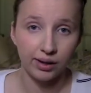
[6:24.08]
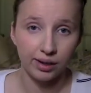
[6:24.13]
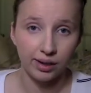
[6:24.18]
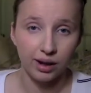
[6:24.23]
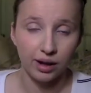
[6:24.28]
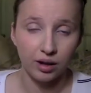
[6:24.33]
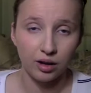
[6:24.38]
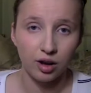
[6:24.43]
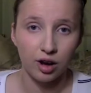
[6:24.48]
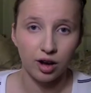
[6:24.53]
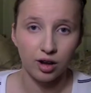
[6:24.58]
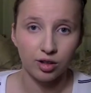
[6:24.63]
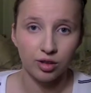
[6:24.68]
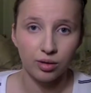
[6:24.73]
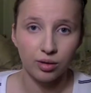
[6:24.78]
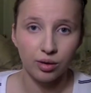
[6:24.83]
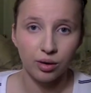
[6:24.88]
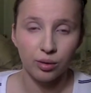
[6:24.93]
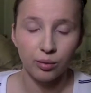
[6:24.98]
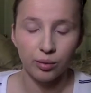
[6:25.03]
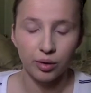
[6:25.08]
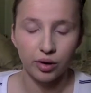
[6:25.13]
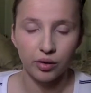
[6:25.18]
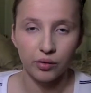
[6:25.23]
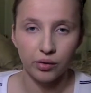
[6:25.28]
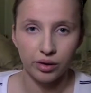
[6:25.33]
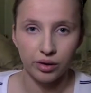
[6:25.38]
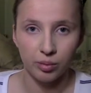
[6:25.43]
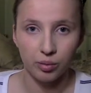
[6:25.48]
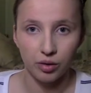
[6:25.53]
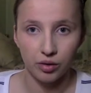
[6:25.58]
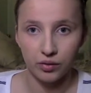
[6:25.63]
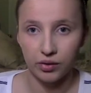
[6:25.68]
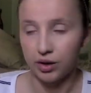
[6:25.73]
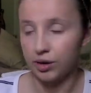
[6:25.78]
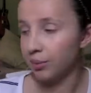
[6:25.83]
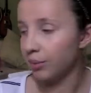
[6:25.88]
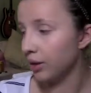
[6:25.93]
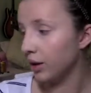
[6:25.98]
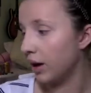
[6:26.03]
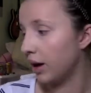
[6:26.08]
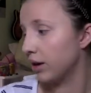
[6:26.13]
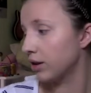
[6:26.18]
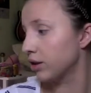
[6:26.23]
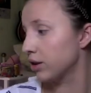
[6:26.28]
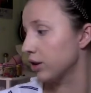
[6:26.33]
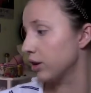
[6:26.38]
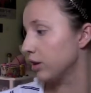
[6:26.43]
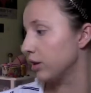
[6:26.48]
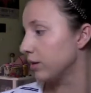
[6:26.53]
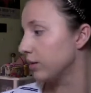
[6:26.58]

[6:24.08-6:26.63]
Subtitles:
light contour, we're going to move into blush.